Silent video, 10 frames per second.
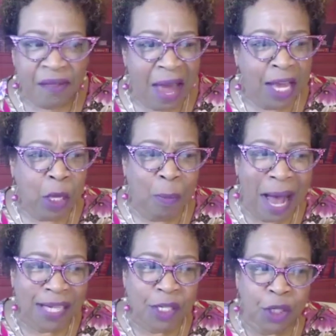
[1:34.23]
Thank you,
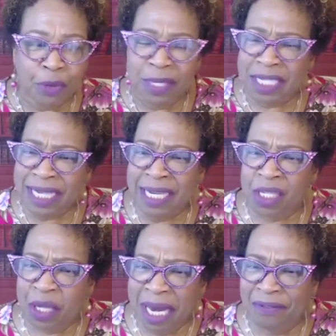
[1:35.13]
Pastor Christine
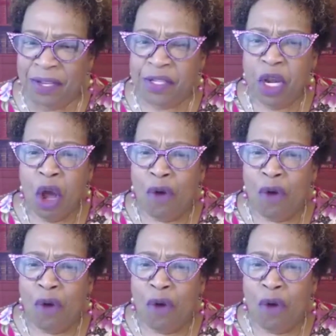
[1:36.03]
Chavis,